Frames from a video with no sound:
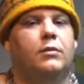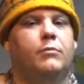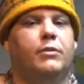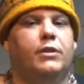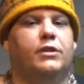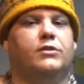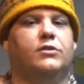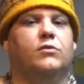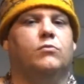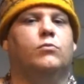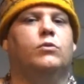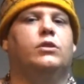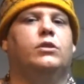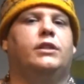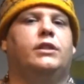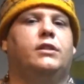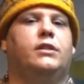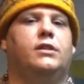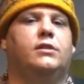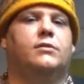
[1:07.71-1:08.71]
because it
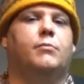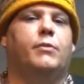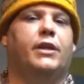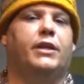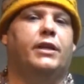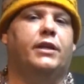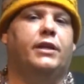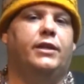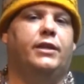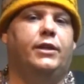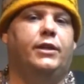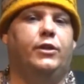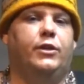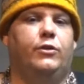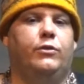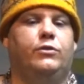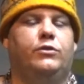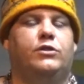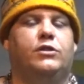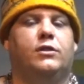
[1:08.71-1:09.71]
really does make a
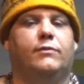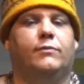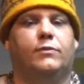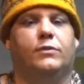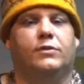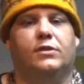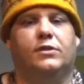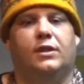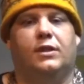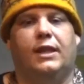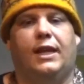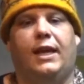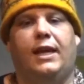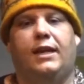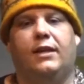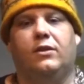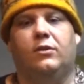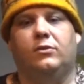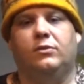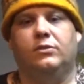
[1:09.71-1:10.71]
huge difference in the
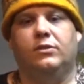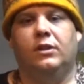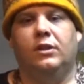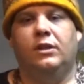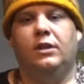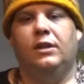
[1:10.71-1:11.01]
angles